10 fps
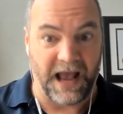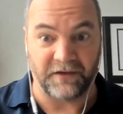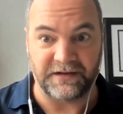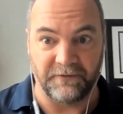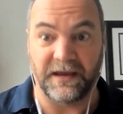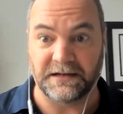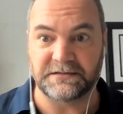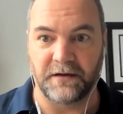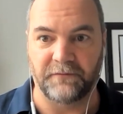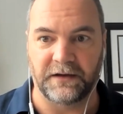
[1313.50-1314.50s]
event
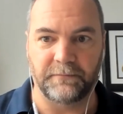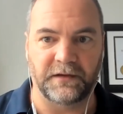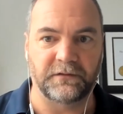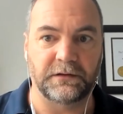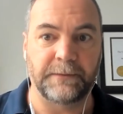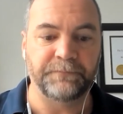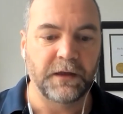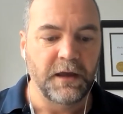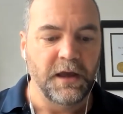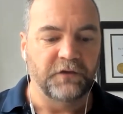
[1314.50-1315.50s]
of it, basically.
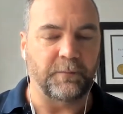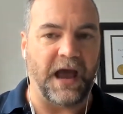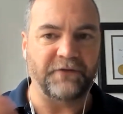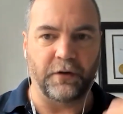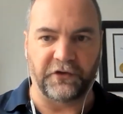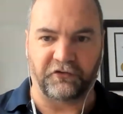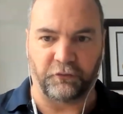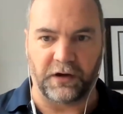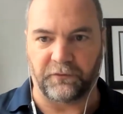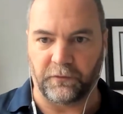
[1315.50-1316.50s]
So I'm having all this
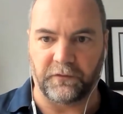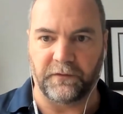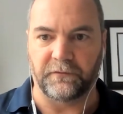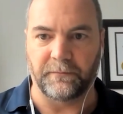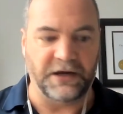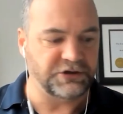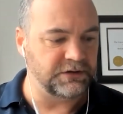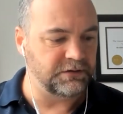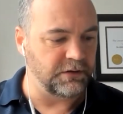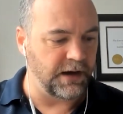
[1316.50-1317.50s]
transference of
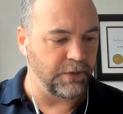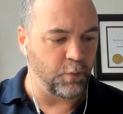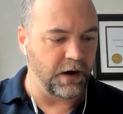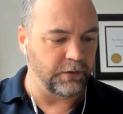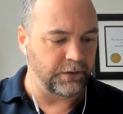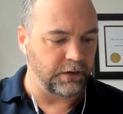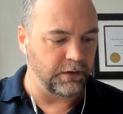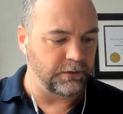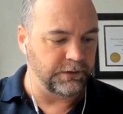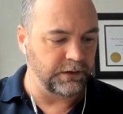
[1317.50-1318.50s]
information. I'm aware
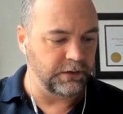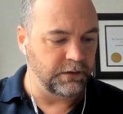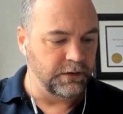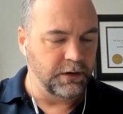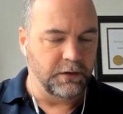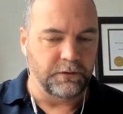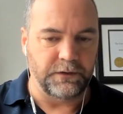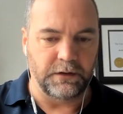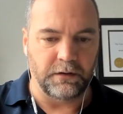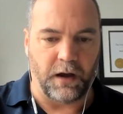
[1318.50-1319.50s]

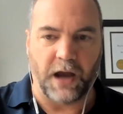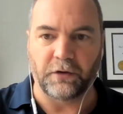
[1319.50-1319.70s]
the higher